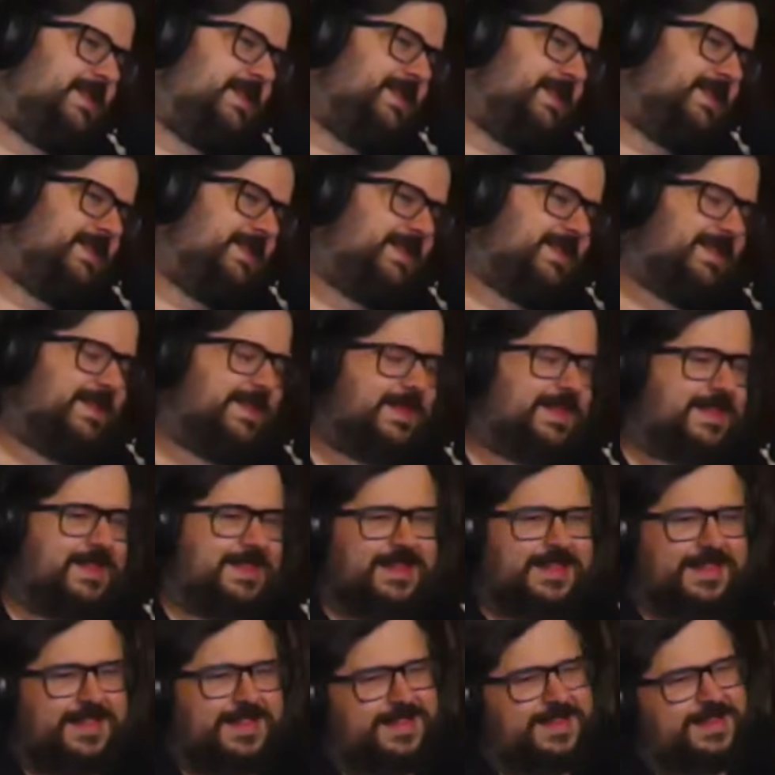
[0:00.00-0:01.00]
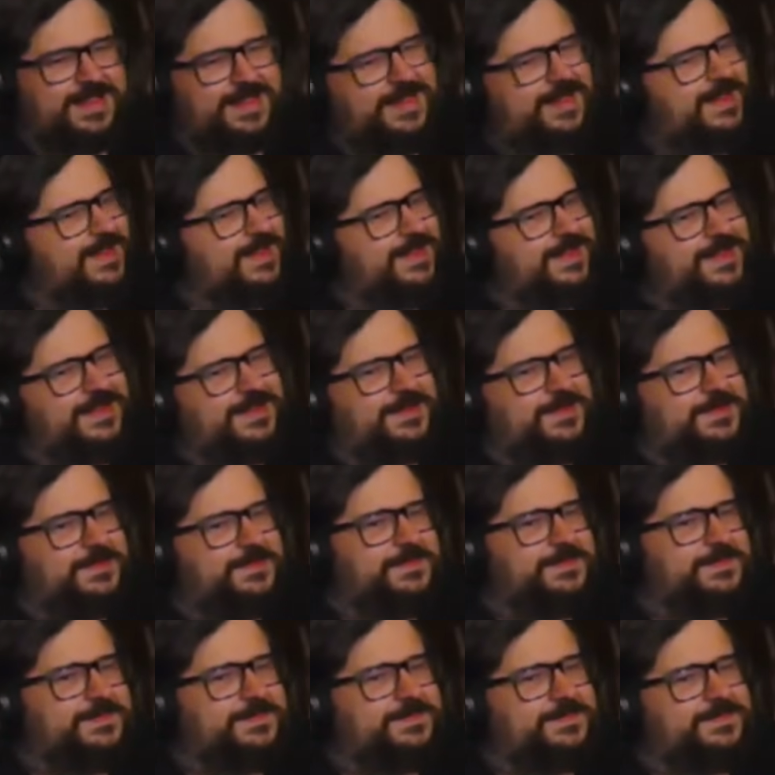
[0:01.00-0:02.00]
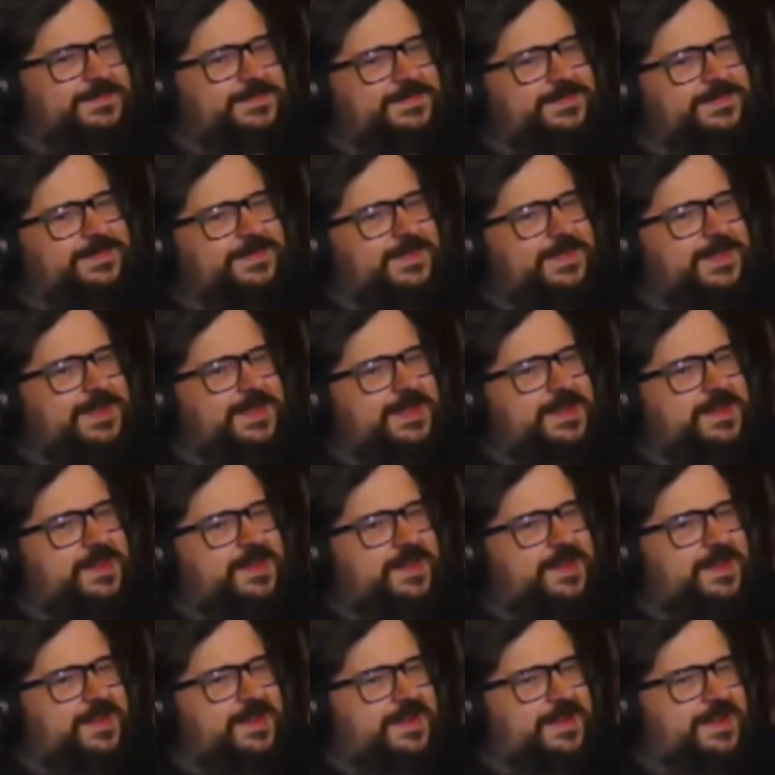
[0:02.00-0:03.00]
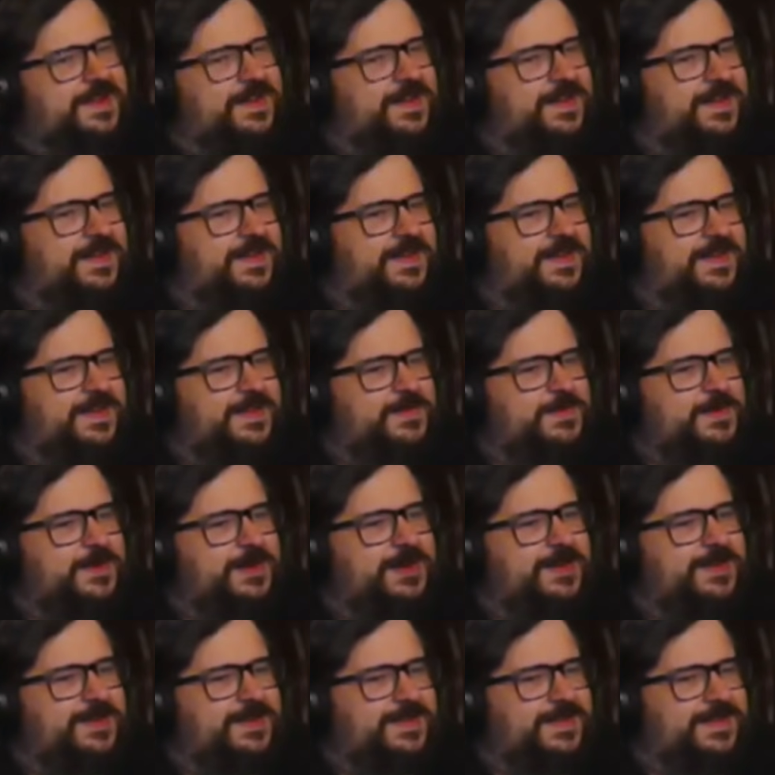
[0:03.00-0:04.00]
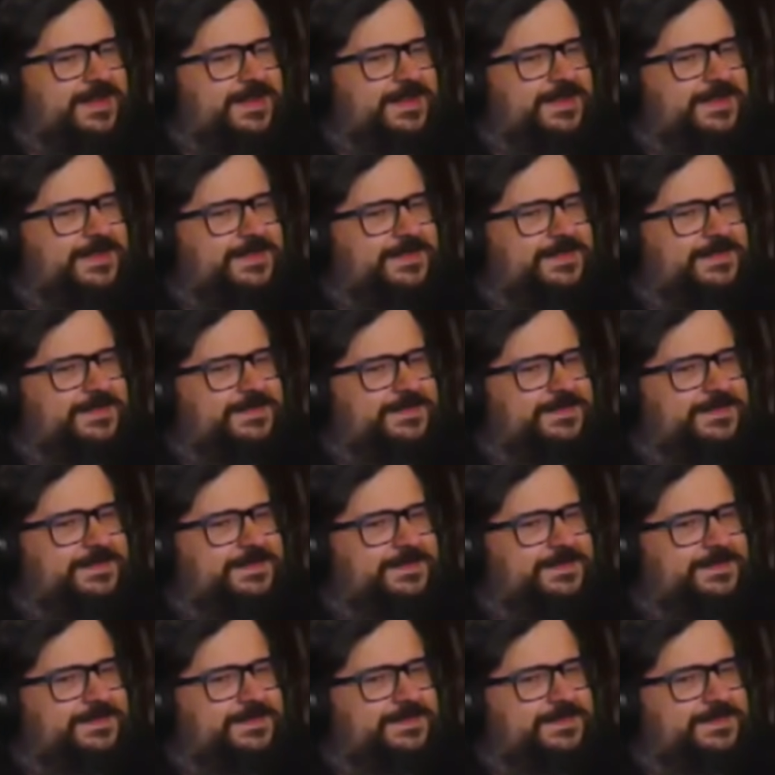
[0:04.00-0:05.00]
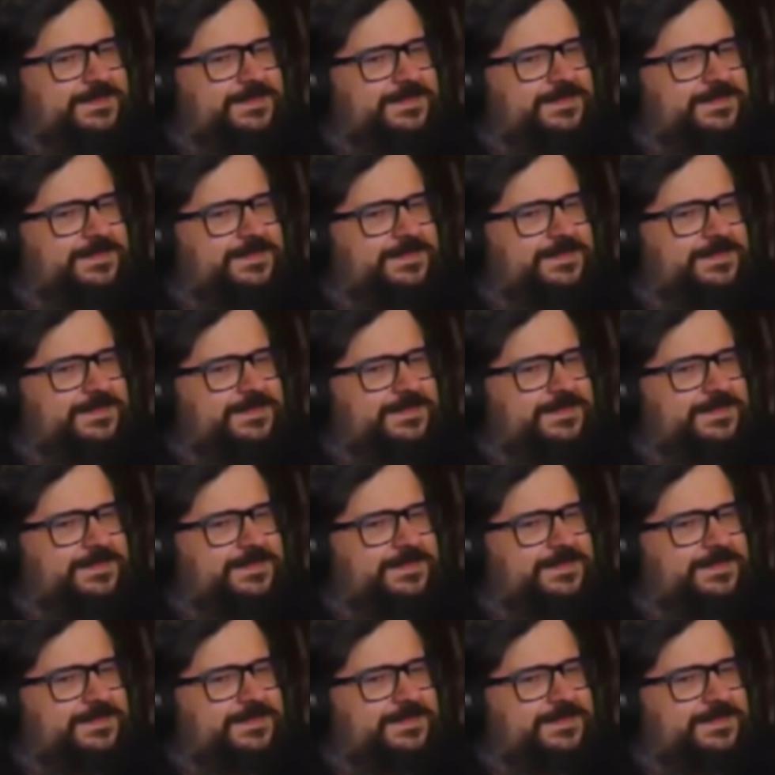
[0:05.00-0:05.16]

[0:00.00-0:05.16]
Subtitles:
(not speaking)